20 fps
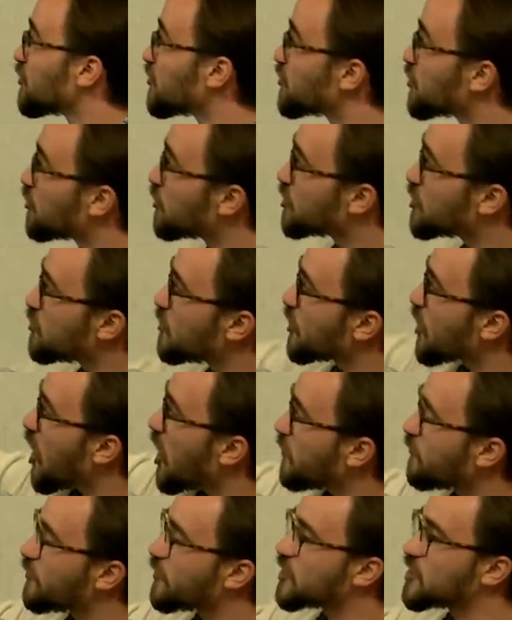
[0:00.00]
So you're doing all
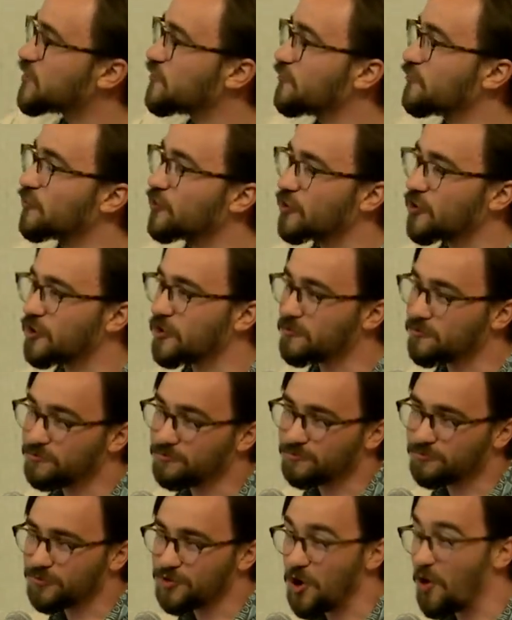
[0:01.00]
of this for
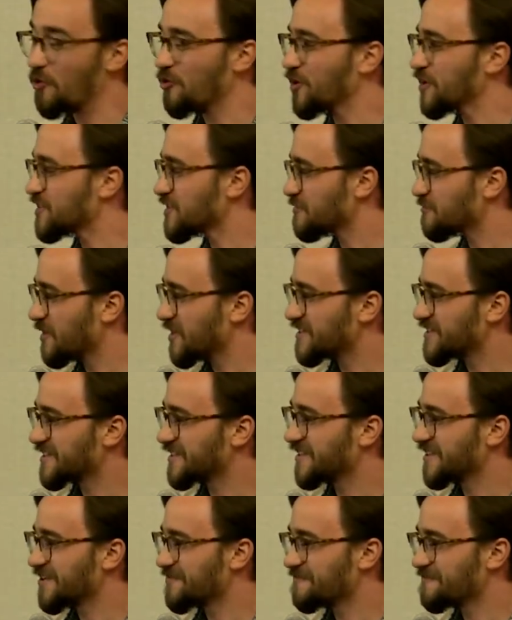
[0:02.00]
no reason, basically.